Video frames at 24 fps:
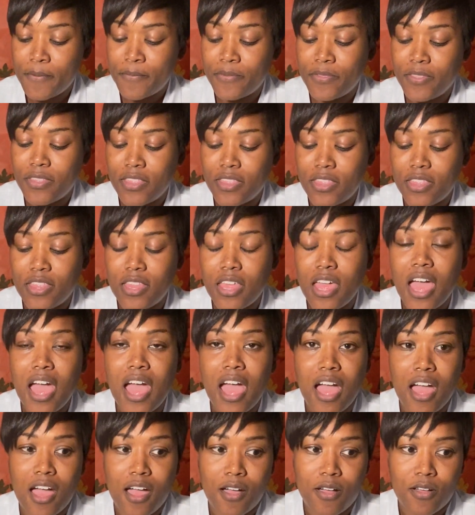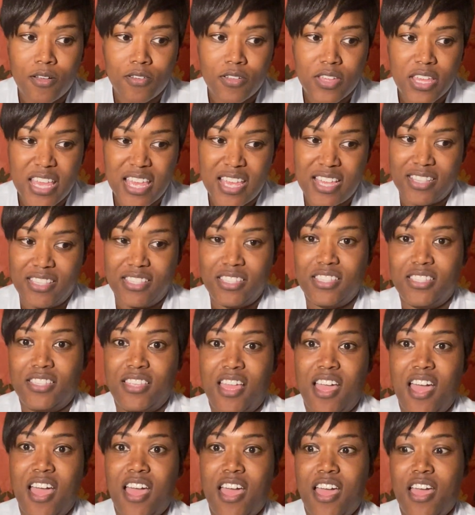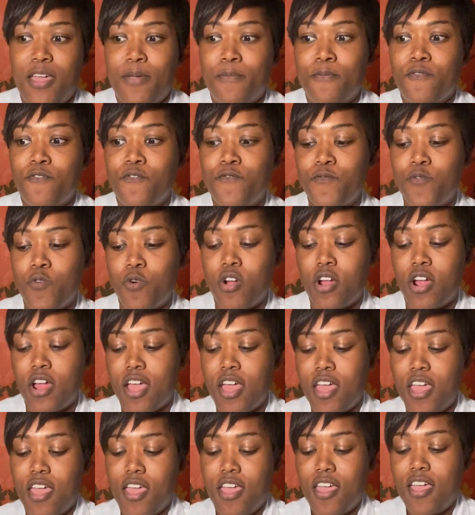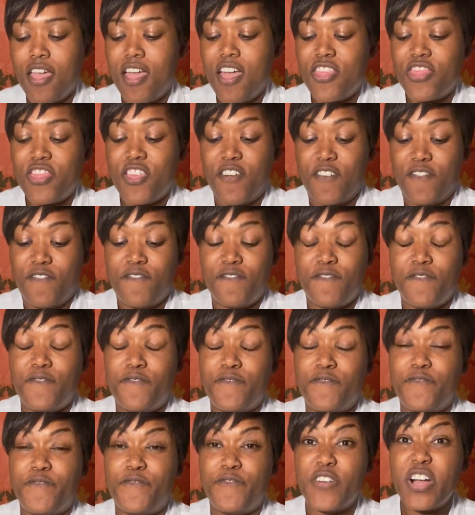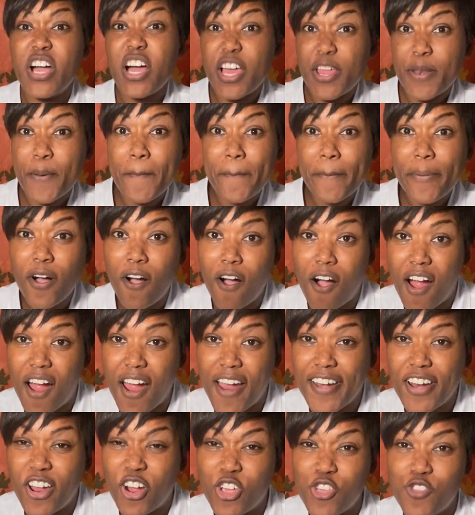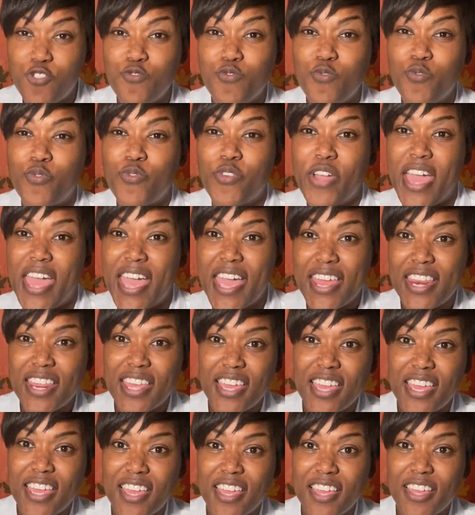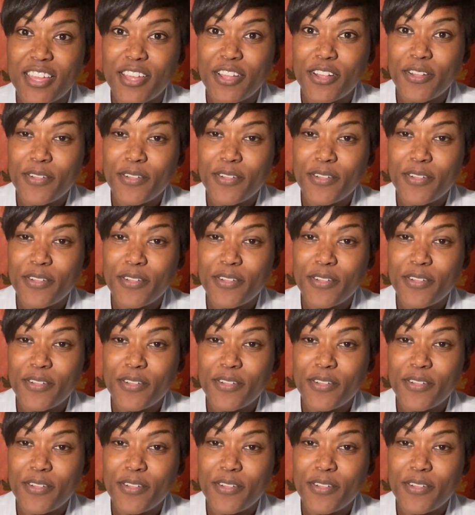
now it's time for the fun part. Are you ready?